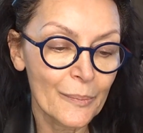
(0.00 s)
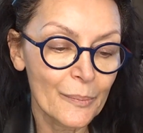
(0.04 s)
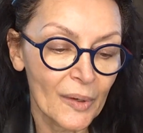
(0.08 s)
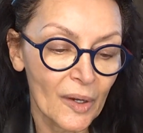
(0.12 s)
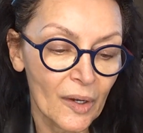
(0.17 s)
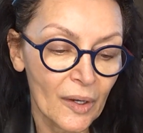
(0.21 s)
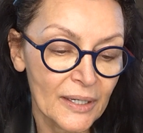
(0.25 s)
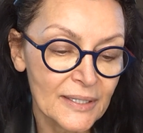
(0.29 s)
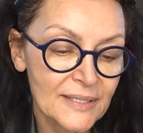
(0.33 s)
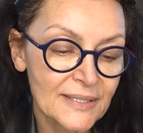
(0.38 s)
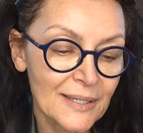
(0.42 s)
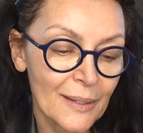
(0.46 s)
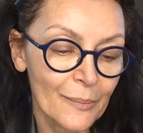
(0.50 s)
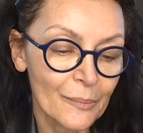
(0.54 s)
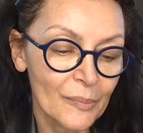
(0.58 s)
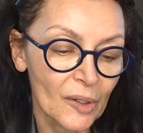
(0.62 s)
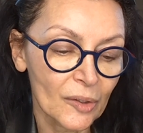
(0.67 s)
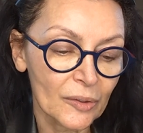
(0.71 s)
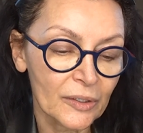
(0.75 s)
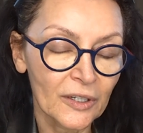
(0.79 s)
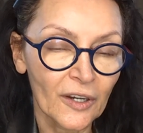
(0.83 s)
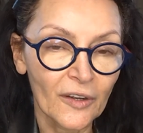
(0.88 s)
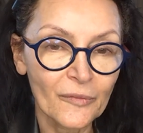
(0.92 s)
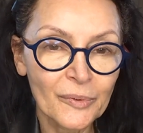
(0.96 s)
by
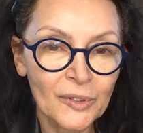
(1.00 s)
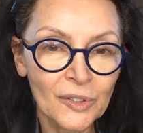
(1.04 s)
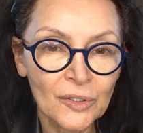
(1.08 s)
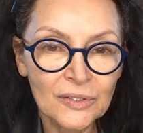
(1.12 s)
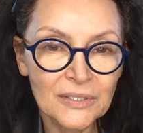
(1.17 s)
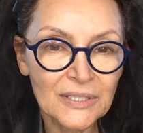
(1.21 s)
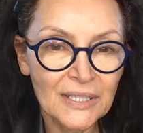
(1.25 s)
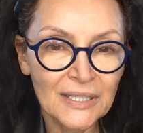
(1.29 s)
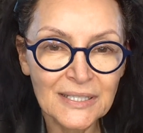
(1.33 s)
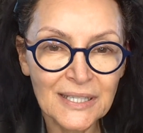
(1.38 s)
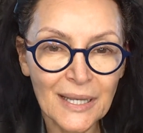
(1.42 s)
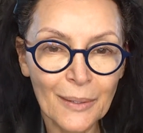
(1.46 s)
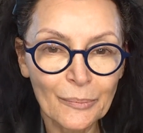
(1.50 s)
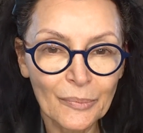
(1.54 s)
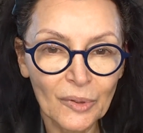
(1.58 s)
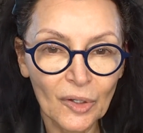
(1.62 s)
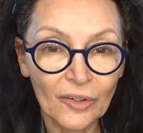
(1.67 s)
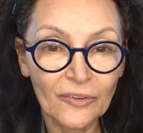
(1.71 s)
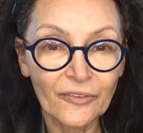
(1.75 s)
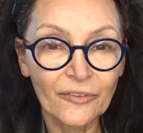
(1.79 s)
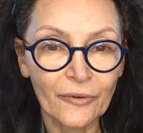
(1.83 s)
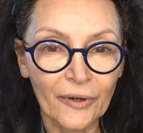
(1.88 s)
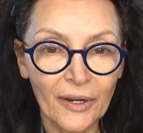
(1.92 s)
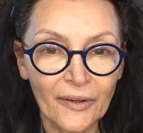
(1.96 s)
sunblock, and I've been using
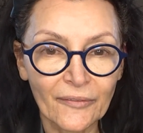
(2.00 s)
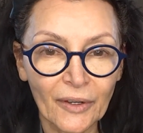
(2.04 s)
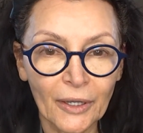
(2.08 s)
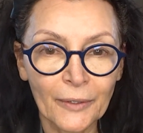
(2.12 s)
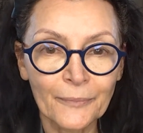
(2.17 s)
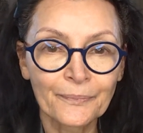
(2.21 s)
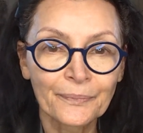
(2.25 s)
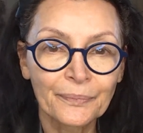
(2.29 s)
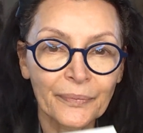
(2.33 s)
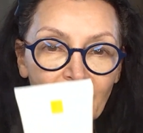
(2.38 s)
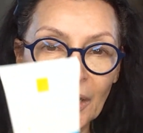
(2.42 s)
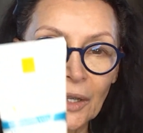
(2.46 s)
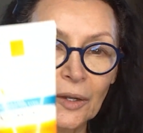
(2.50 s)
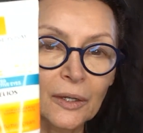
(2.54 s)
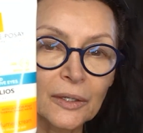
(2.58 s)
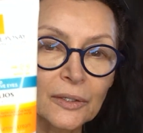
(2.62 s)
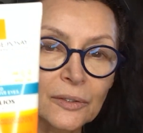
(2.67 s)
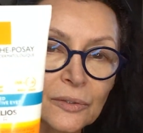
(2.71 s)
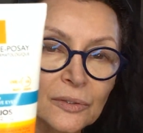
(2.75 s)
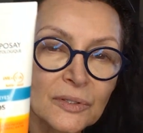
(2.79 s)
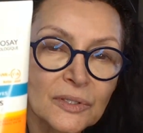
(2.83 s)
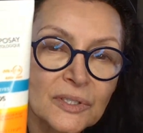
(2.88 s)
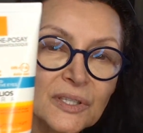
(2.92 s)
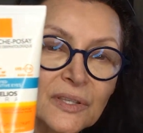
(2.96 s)
sunblock forever. I
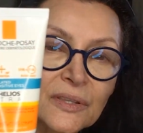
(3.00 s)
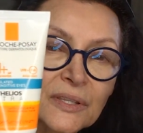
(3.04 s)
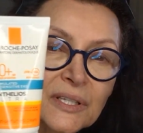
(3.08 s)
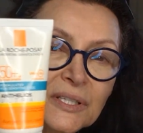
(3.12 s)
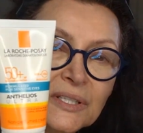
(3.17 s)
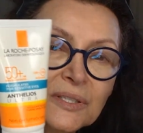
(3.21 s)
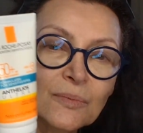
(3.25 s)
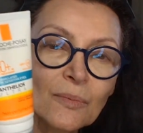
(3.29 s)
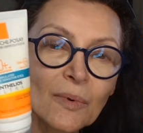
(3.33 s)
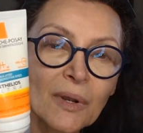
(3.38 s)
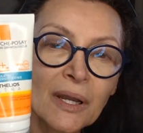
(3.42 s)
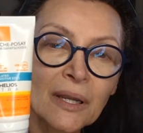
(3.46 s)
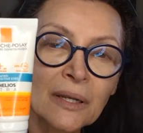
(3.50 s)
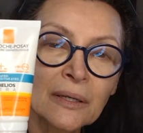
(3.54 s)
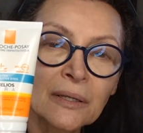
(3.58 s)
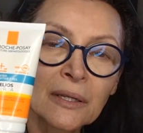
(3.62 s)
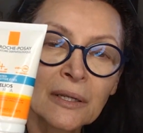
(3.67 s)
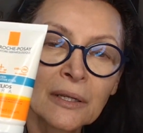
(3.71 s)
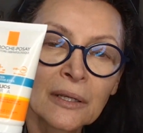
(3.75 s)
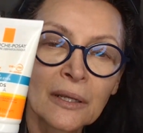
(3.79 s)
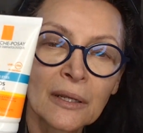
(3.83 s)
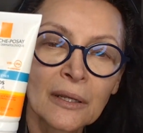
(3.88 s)
use this one.